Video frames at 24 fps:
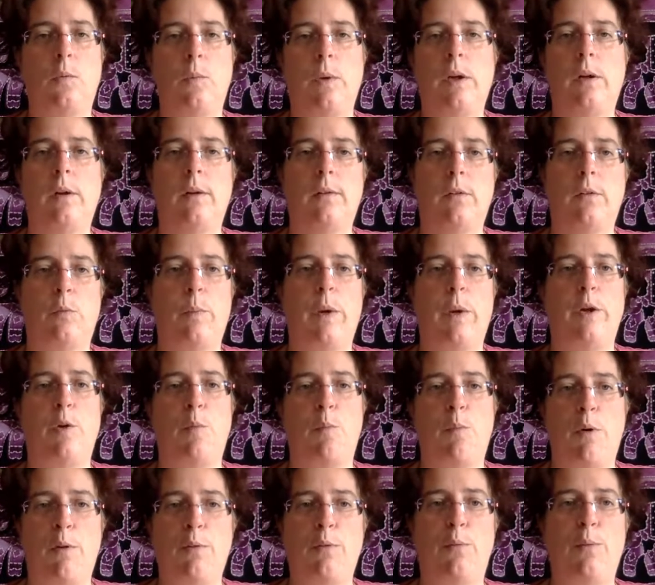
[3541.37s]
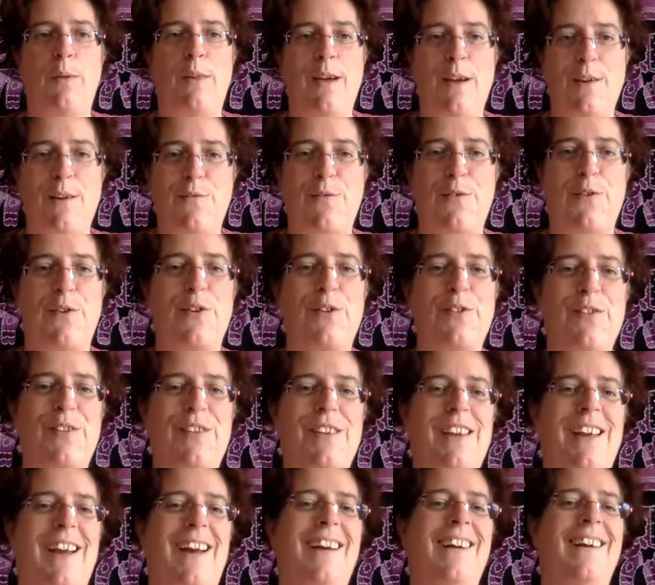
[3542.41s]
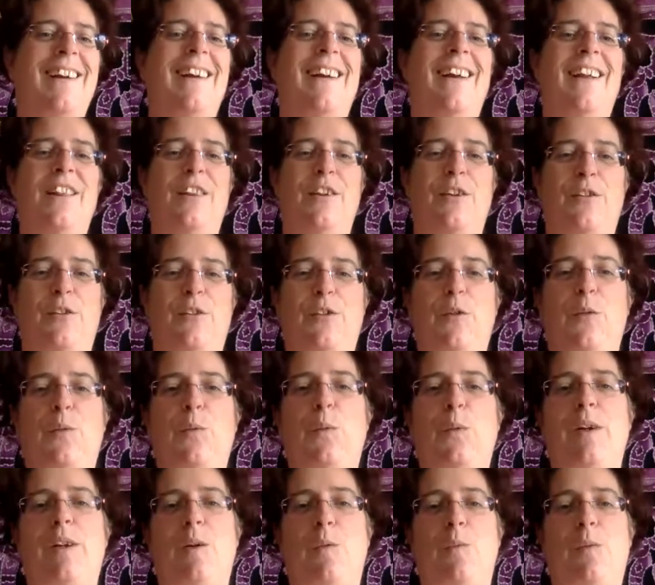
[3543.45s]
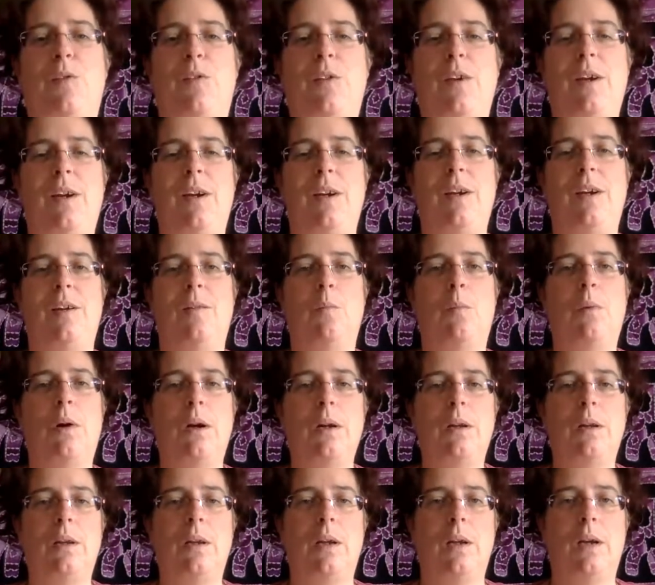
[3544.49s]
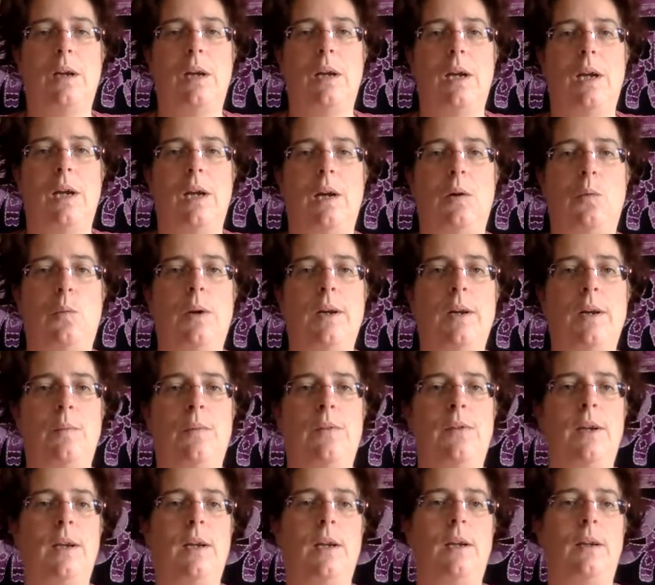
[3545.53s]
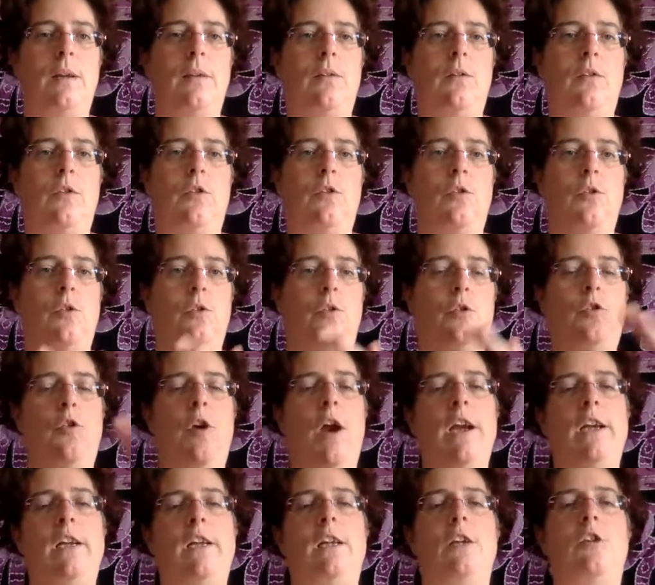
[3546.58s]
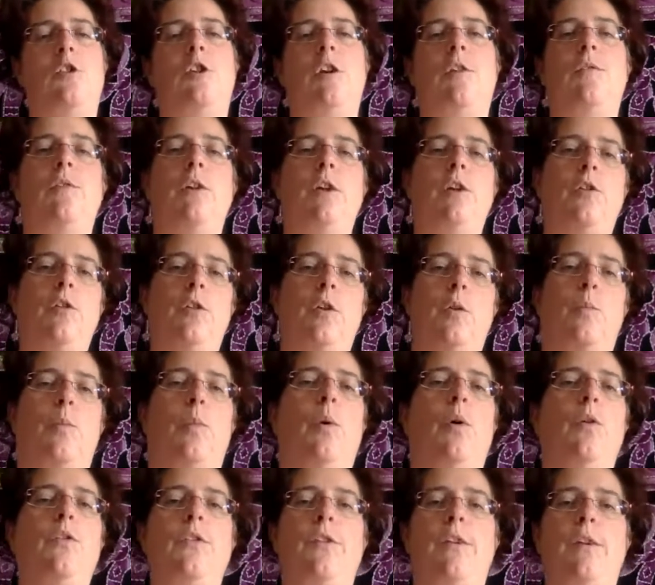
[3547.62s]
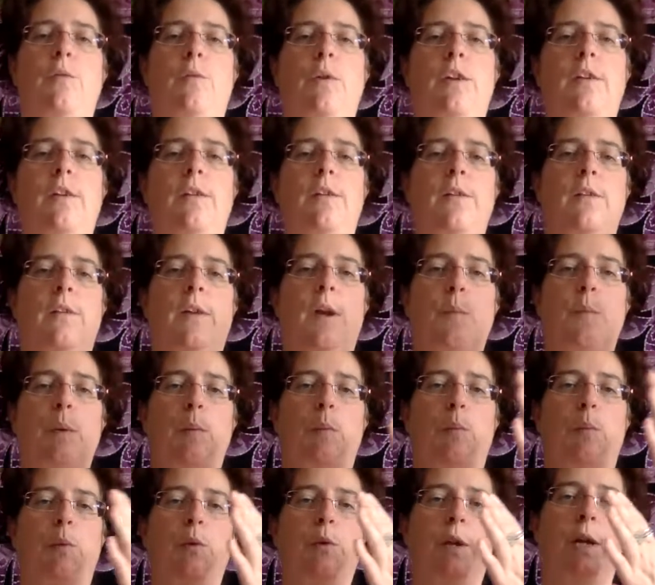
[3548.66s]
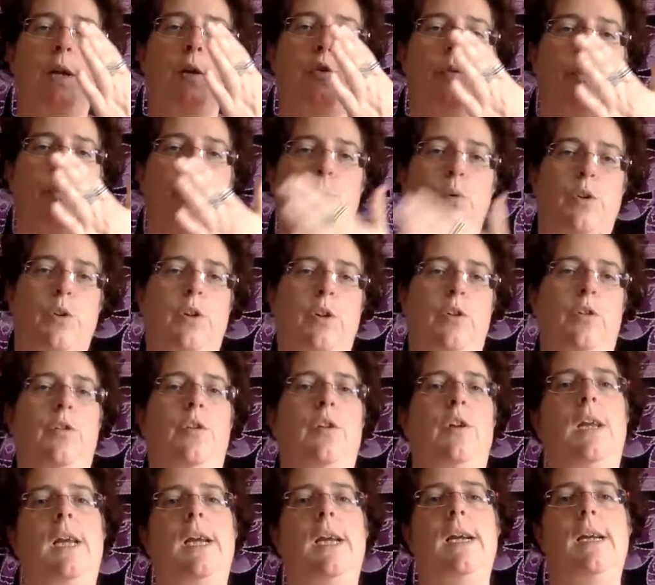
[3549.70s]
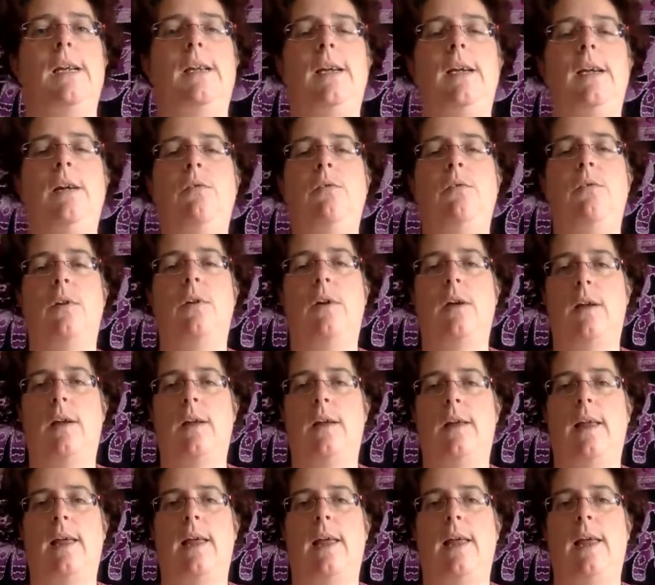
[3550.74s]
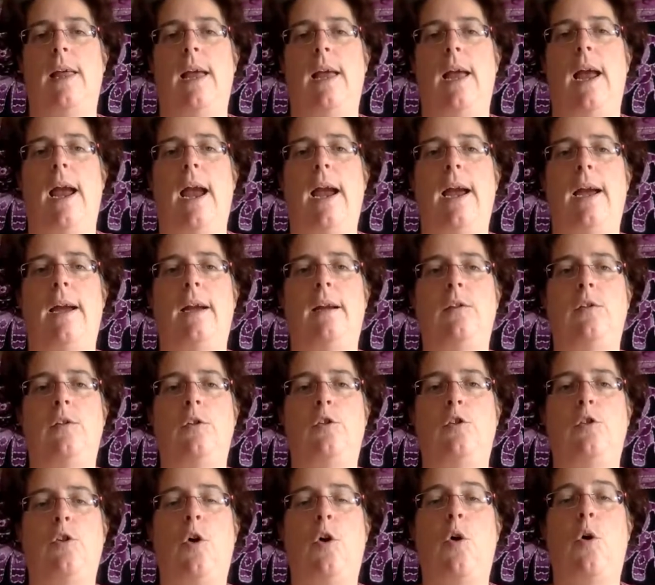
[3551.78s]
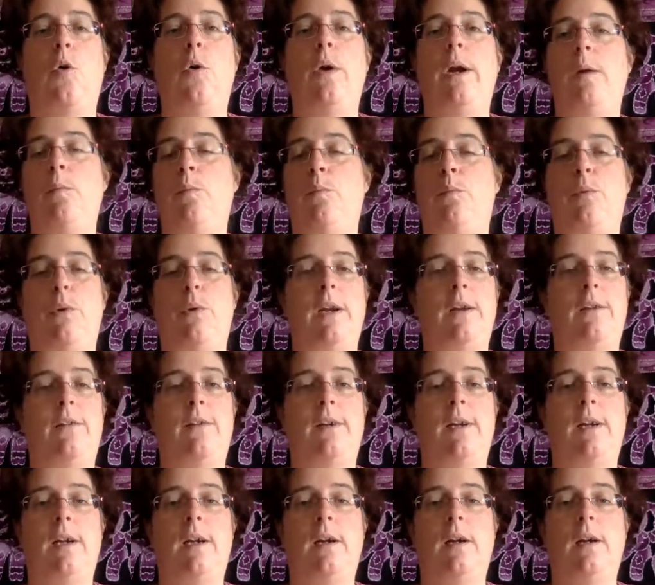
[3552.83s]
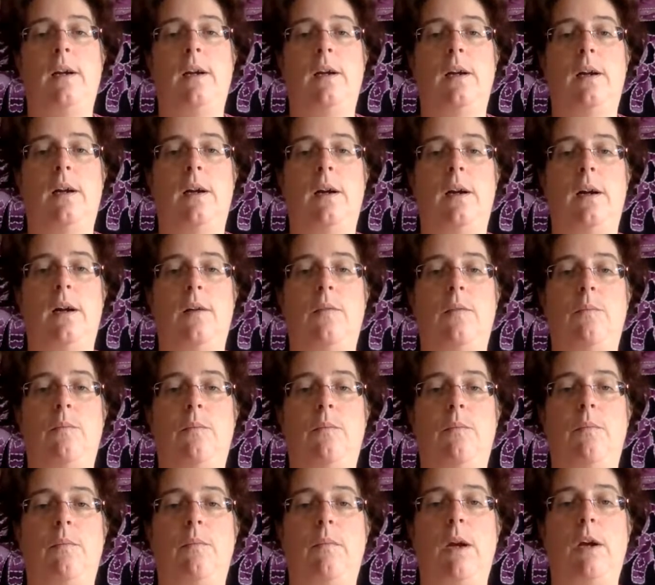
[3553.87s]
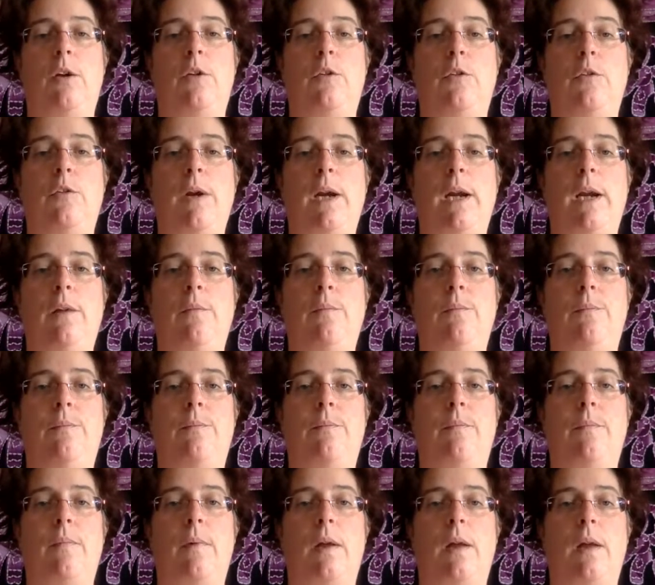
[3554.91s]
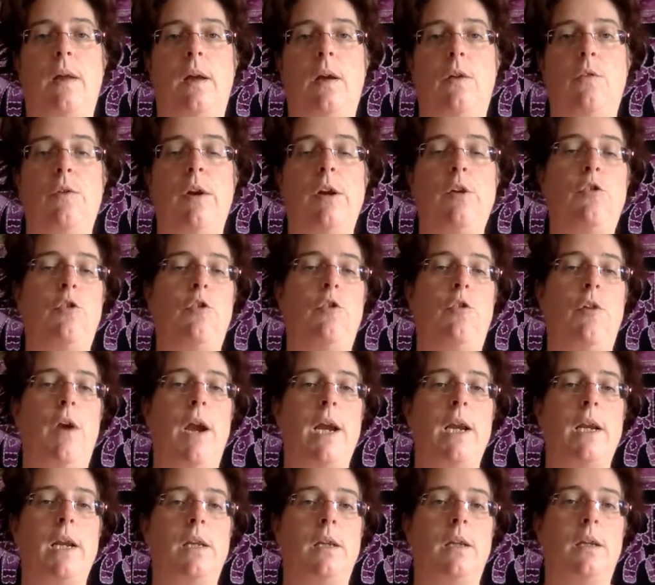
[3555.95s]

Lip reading: we're going to spend a month without phones. Yeah, that's not what I'm saying. But what I'm saying is trying to shift into the positive what it is that people tend to put into the negative. And so embracing Mercury retrograde.